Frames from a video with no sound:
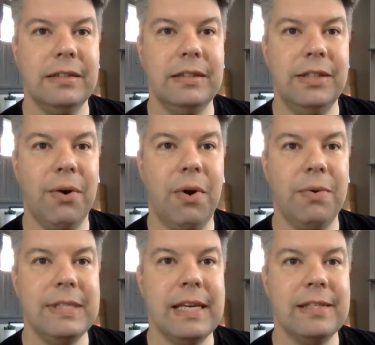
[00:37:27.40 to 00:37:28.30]
you know
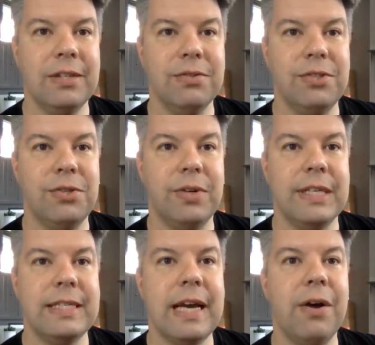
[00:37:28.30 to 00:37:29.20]
always has a little story
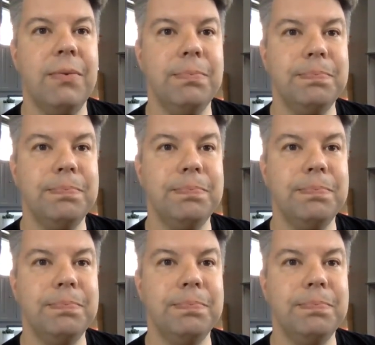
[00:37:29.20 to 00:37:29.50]
to tell.